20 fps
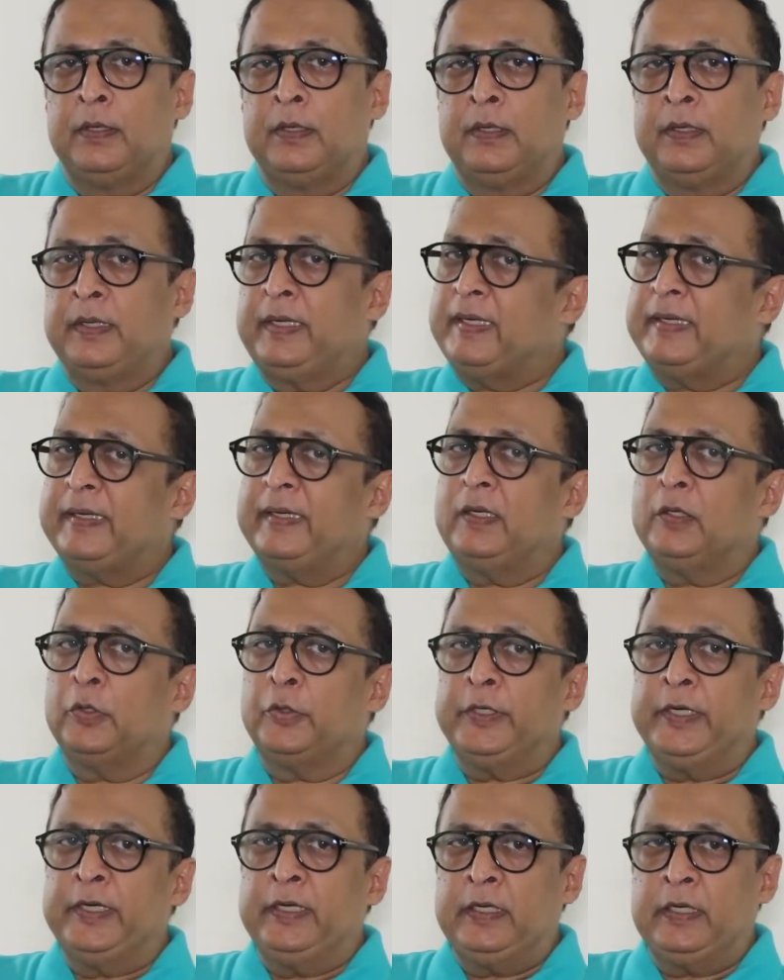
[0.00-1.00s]
Detail
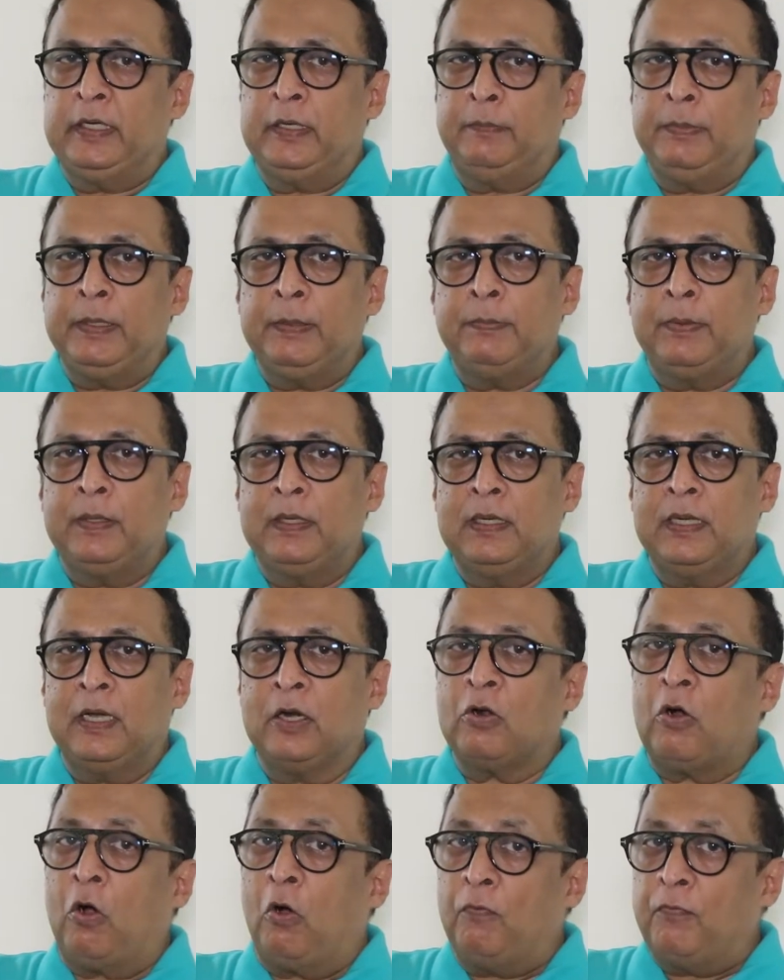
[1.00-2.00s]
oriented people
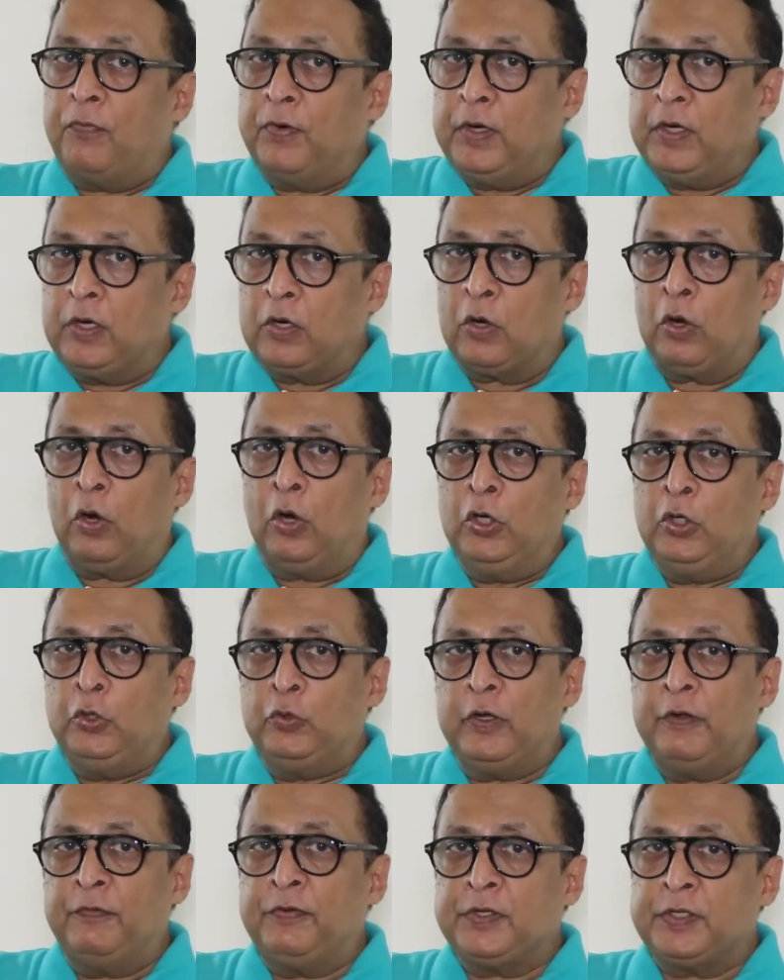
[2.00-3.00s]
are often drawn
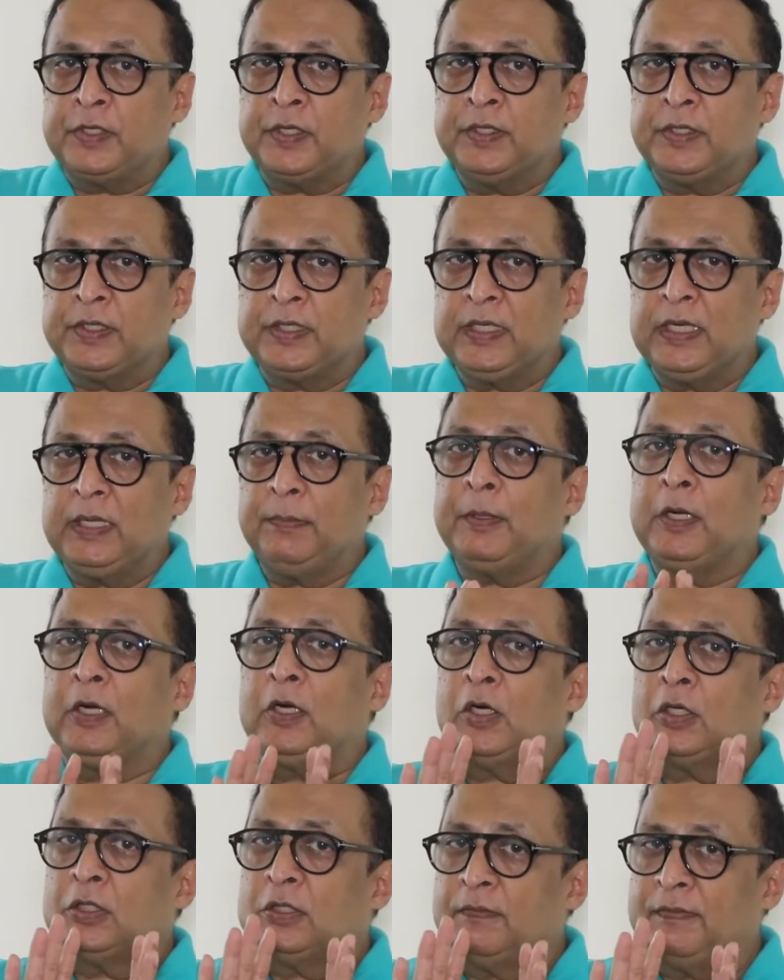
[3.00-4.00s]
to efficiency
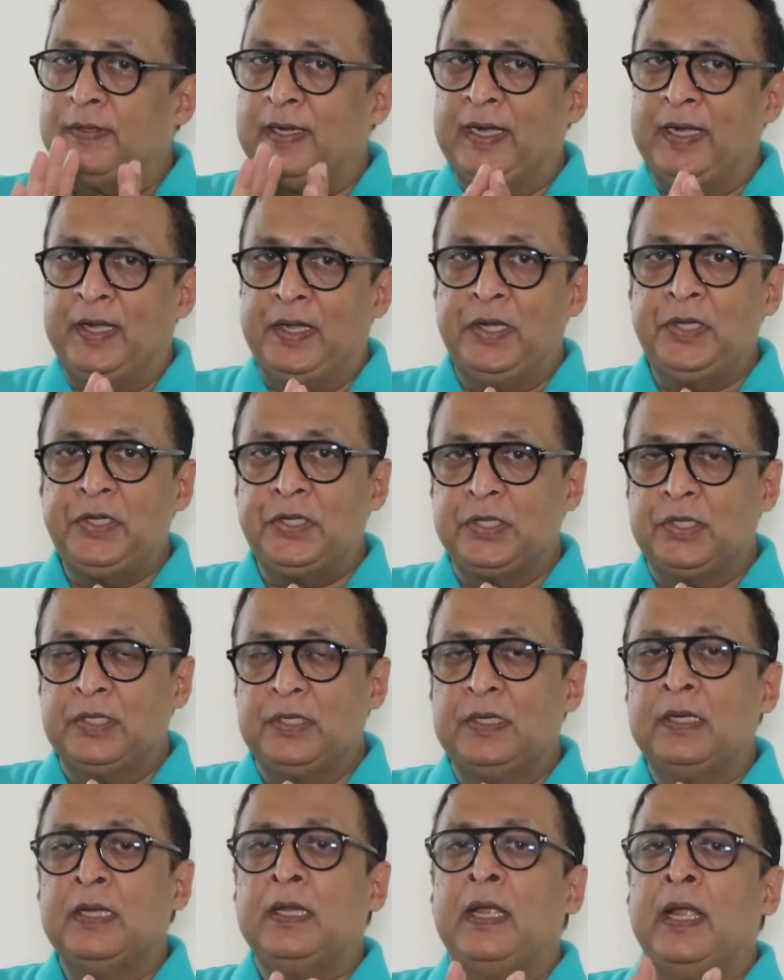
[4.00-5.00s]
because of their
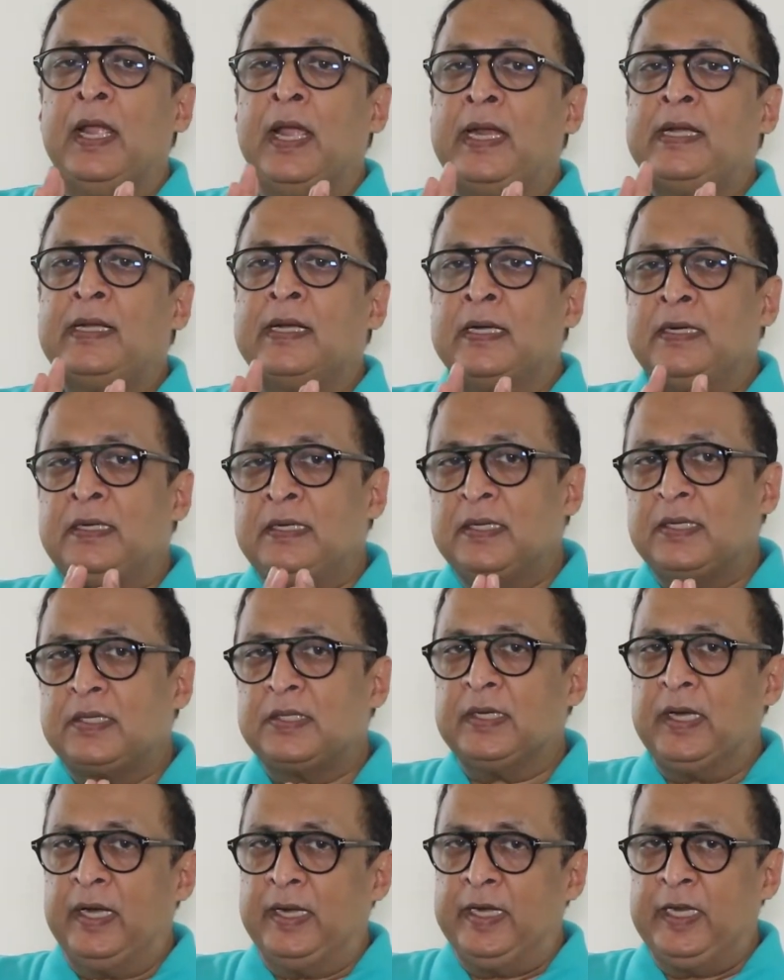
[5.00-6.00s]
attention and
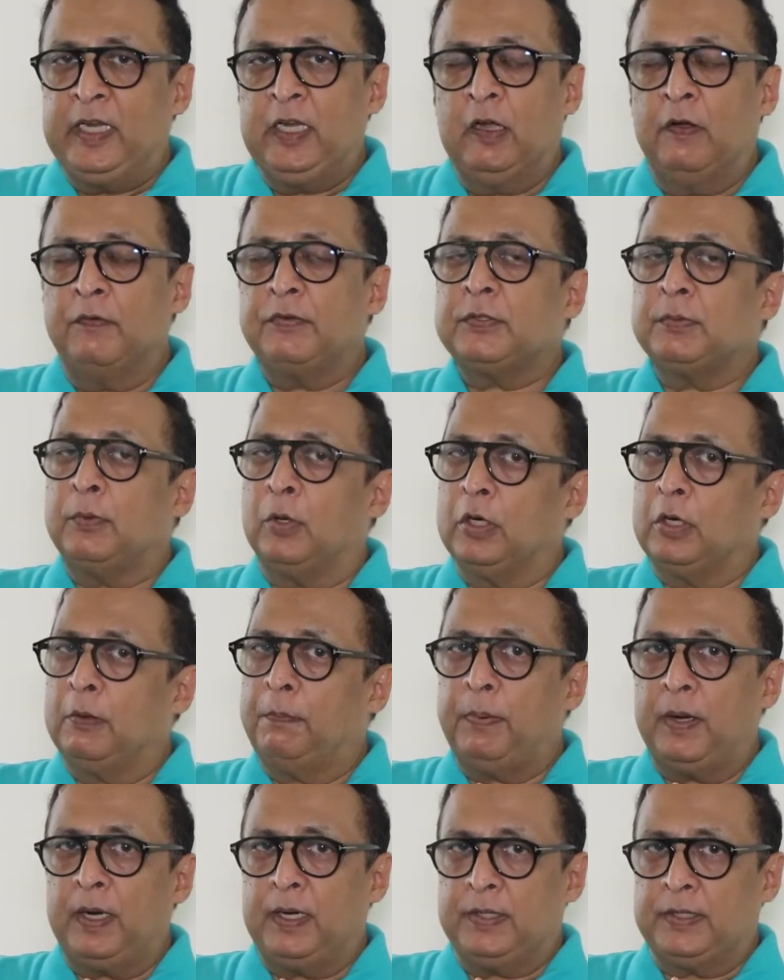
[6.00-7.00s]
understanding of smaller
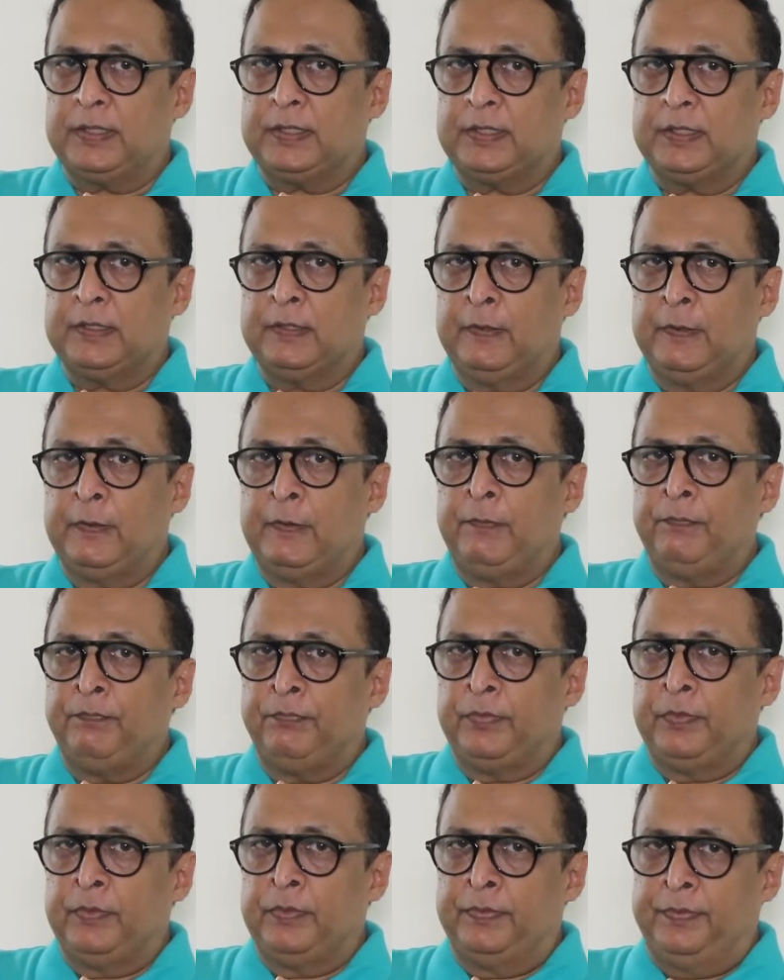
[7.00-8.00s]
parts.
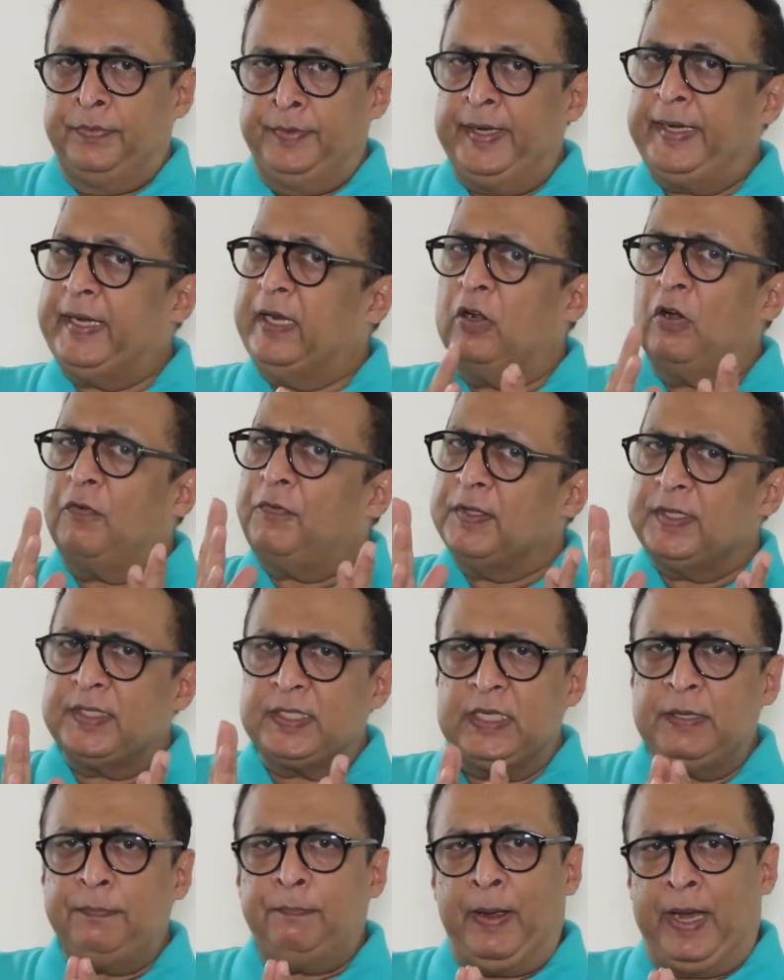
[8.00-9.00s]
They can often
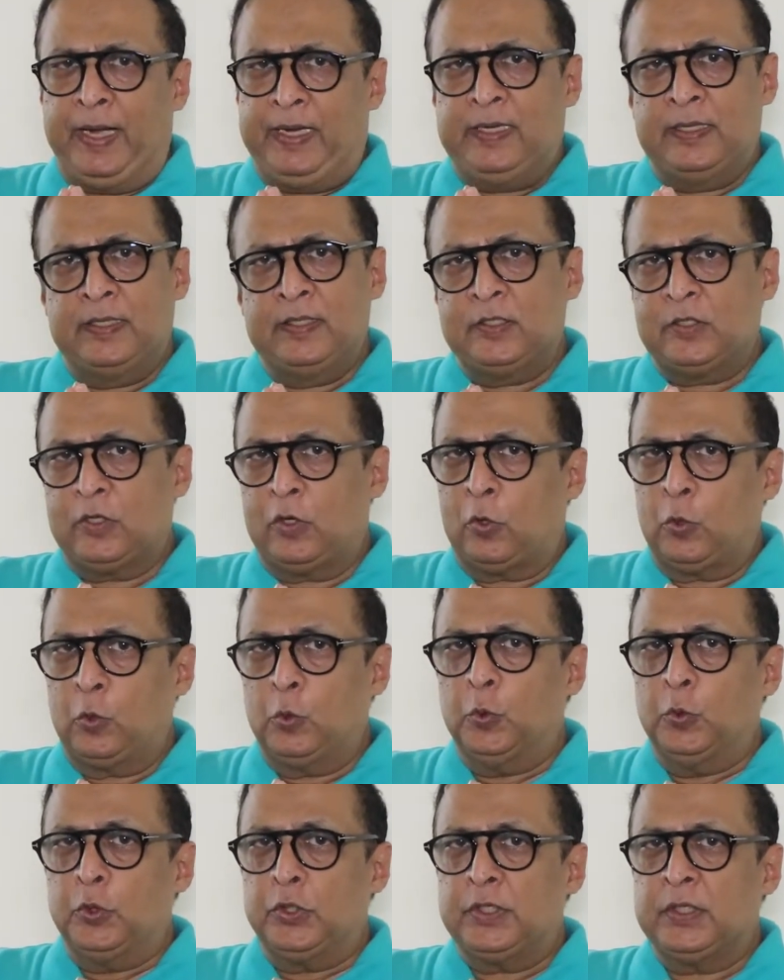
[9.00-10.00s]
see patterns or
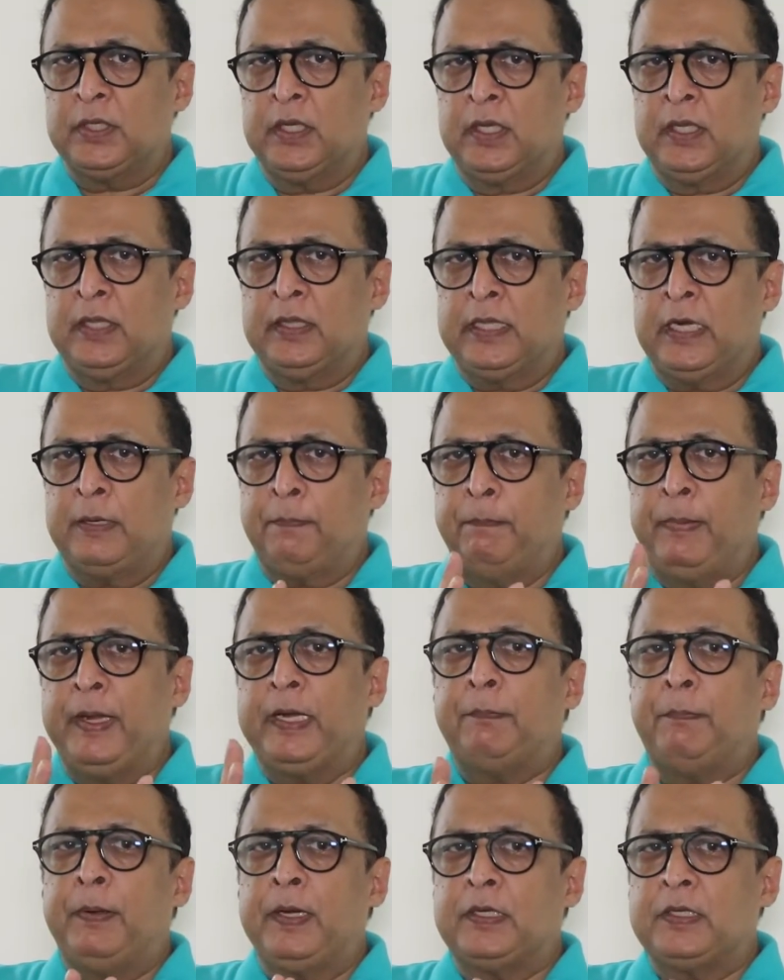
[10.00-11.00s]
routes that
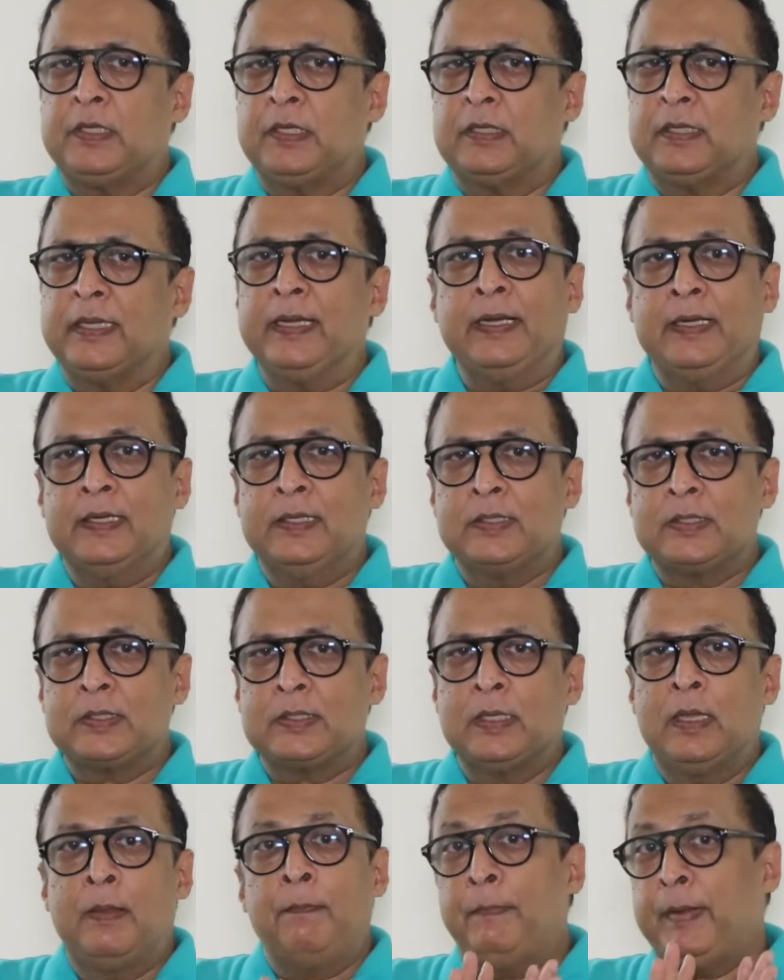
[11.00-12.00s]
big picture
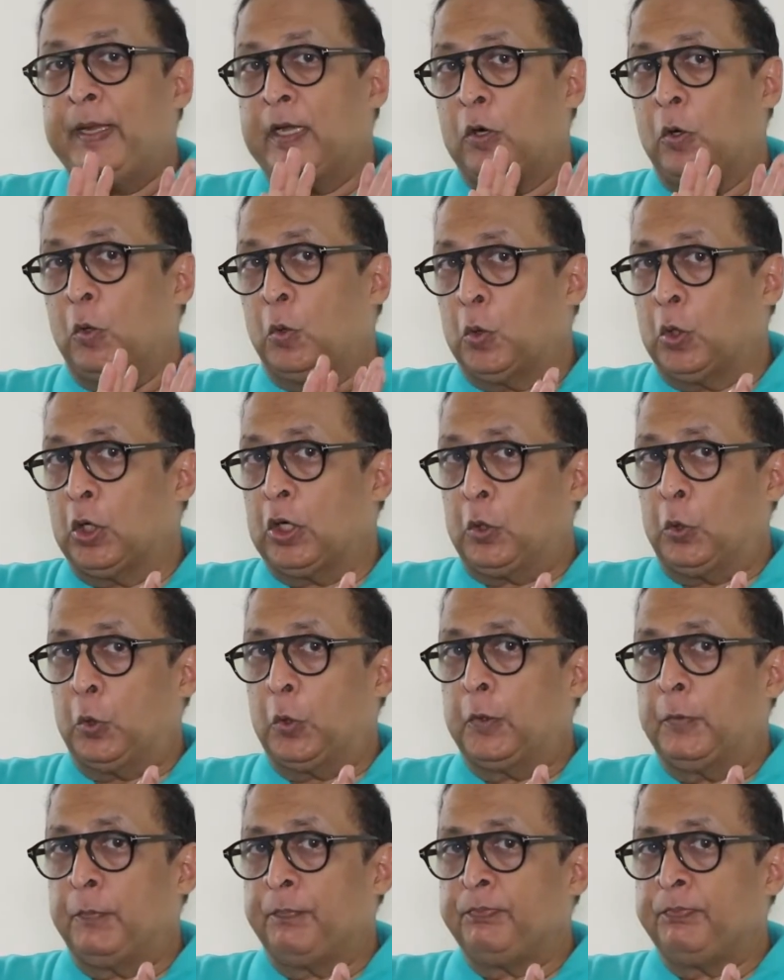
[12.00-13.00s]
thinkers may overlook